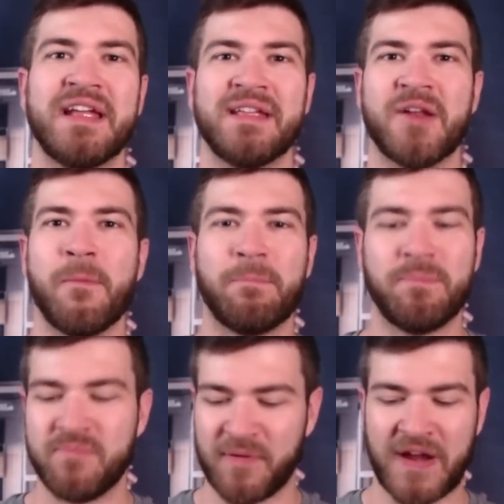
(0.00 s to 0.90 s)
you know,
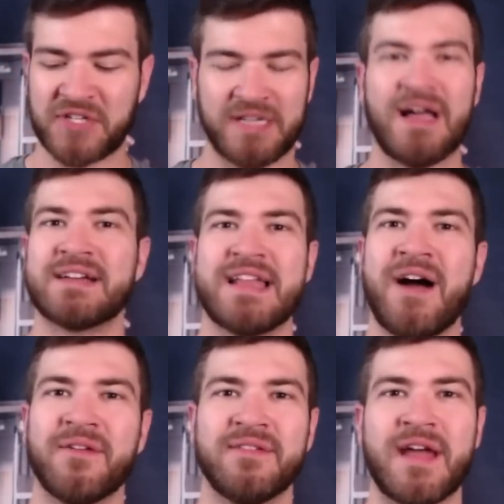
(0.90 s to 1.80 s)
perfection locked
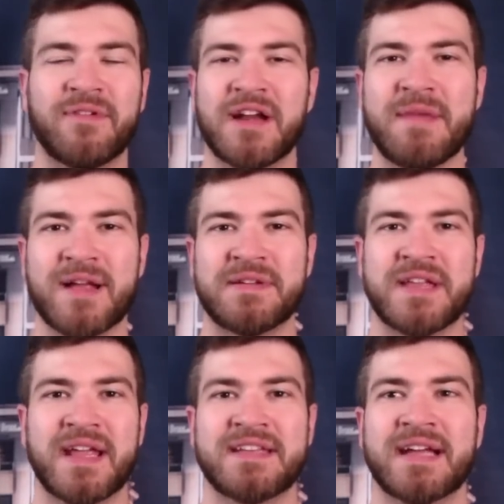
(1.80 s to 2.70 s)
down, never going to make a
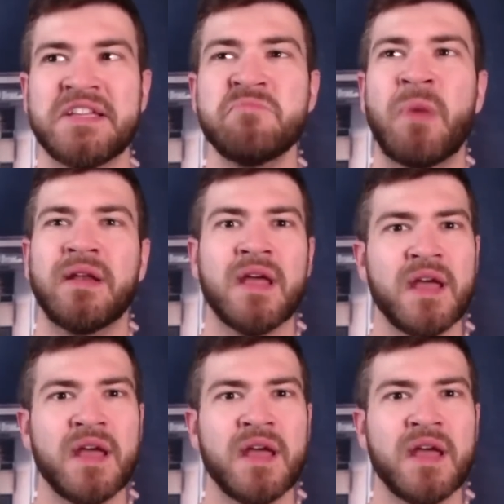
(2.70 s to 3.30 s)
mistake in technique, but